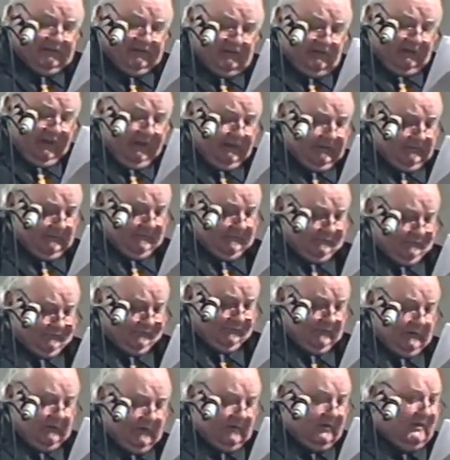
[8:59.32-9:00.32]
But they've got
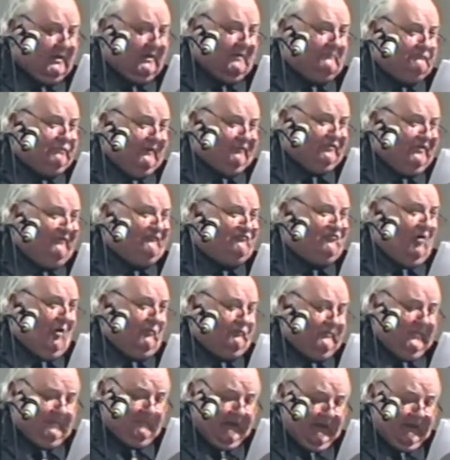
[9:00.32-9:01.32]
me by the
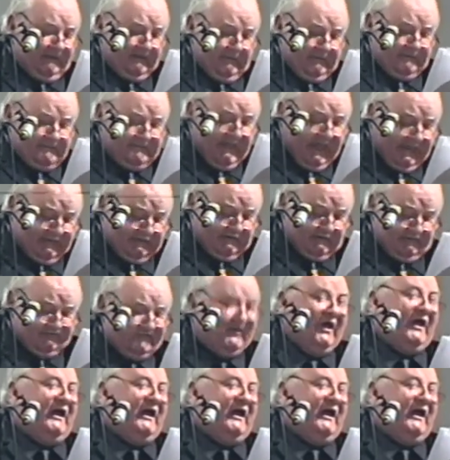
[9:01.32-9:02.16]
knackers in a grip I can't